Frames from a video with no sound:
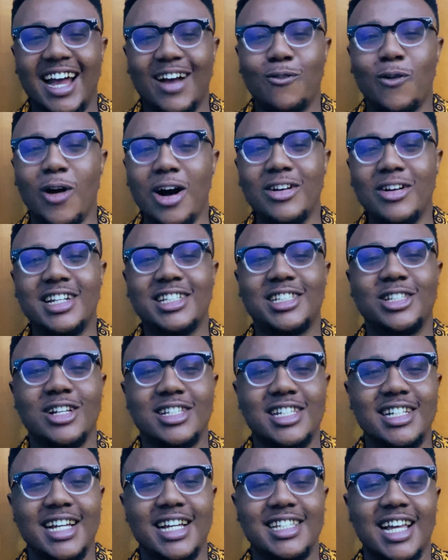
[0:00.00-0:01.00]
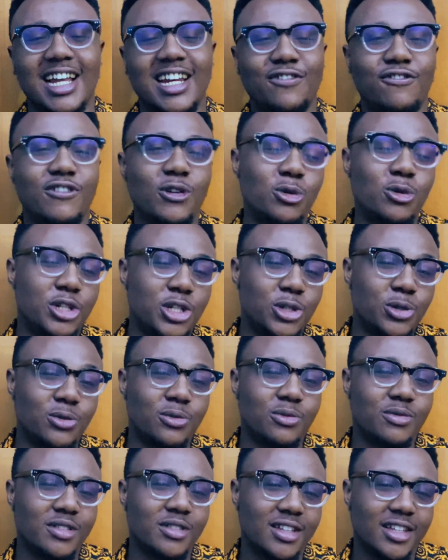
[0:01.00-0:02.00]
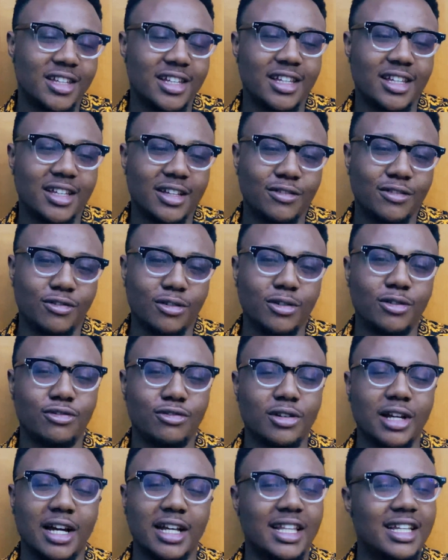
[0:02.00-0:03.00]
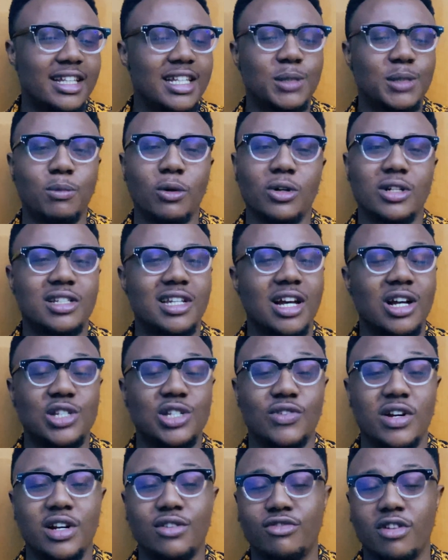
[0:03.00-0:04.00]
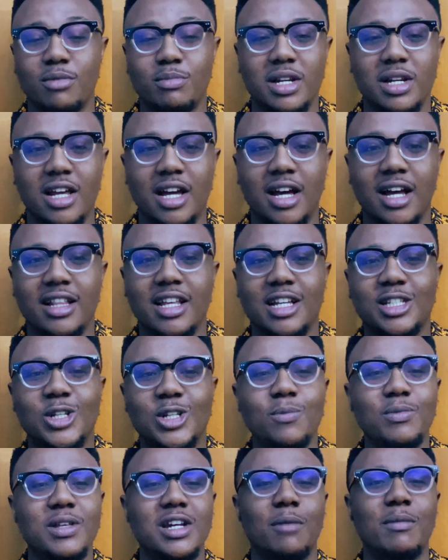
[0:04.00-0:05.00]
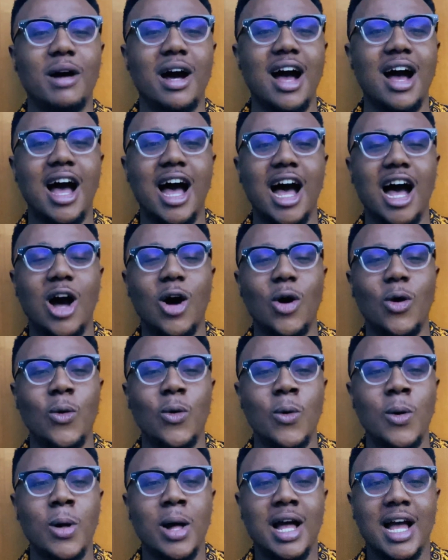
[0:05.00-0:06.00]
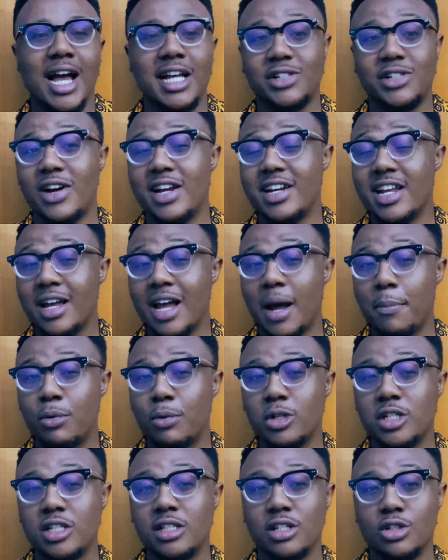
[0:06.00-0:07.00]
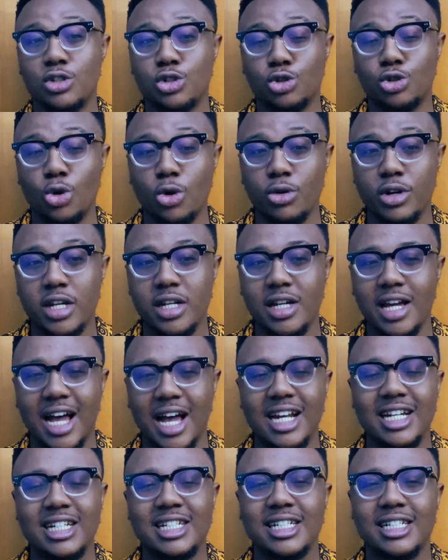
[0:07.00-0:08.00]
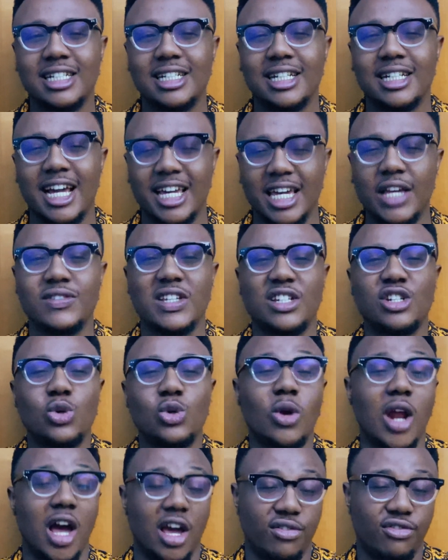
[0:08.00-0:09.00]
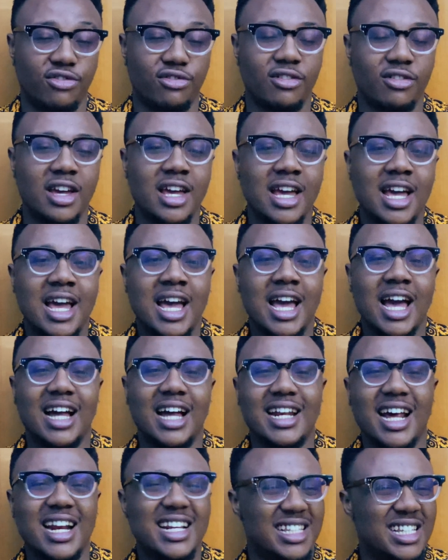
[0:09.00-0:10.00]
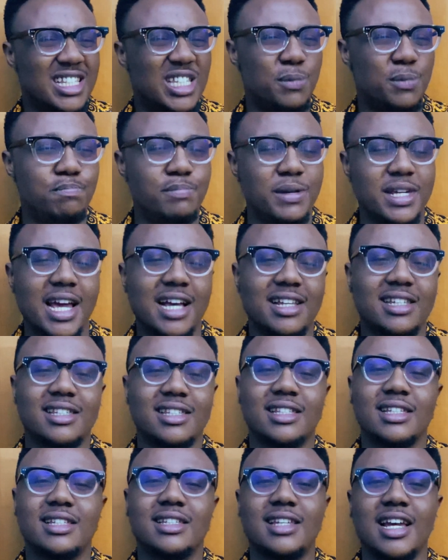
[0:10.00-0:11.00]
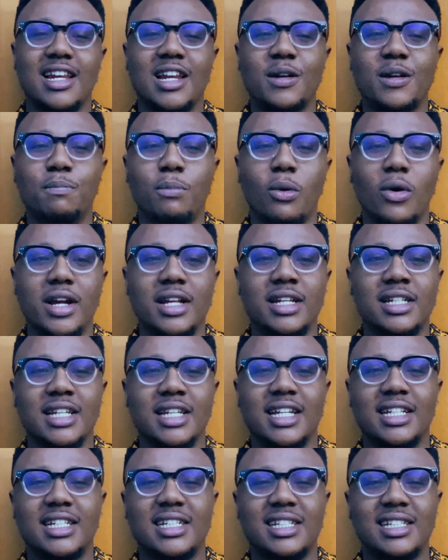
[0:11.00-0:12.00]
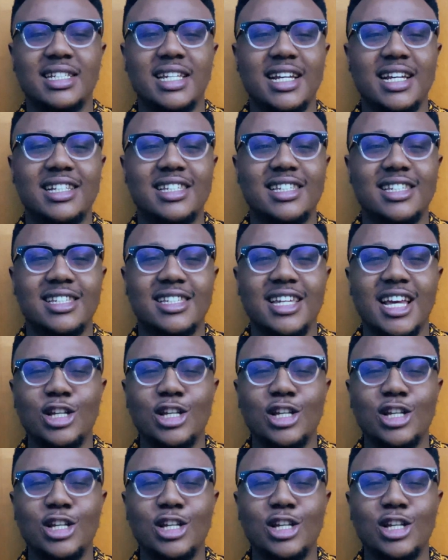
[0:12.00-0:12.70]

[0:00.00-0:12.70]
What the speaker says: while this doesn't exactly feel new, I think this plot sounds very familiar. There's something about how Asiri Ade approaches its story and that gives it new life, and that is its biggest selling point. It's